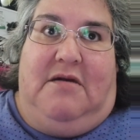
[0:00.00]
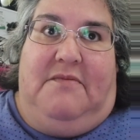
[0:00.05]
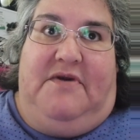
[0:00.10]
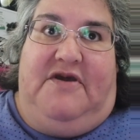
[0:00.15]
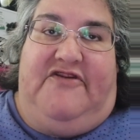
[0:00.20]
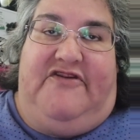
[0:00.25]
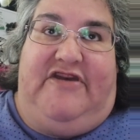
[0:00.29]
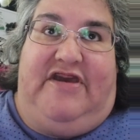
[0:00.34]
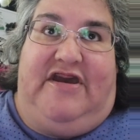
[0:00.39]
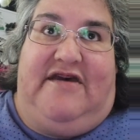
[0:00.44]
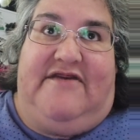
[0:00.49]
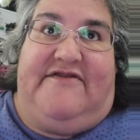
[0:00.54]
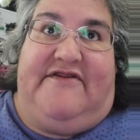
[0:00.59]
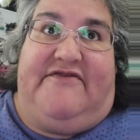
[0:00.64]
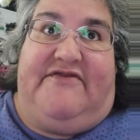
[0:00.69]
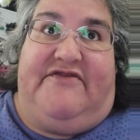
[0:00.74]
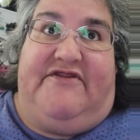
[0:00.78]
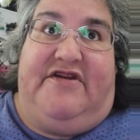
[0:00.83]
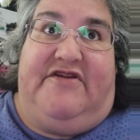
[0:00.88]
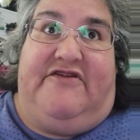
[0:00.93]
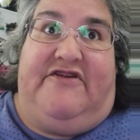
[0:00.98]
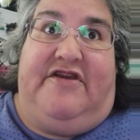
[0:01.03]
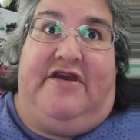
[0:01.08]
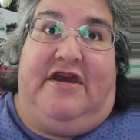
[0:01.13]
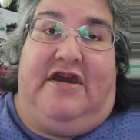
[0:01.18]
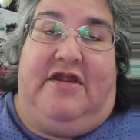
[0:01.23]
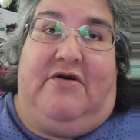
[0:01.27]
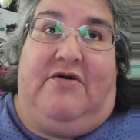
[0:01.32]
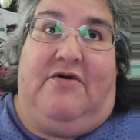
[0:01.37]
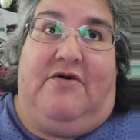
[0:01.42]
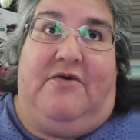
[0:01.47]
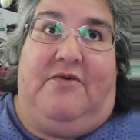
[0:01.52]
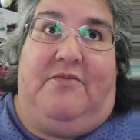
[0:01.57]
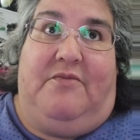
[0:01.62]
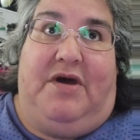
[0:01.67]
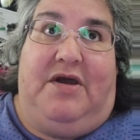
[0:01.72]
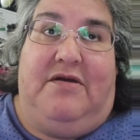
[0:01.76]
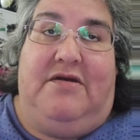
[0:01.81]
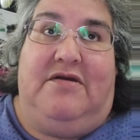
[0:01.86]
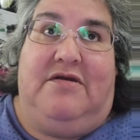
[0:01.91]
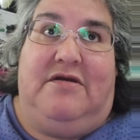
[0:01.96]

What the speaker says: But she has a stitching at home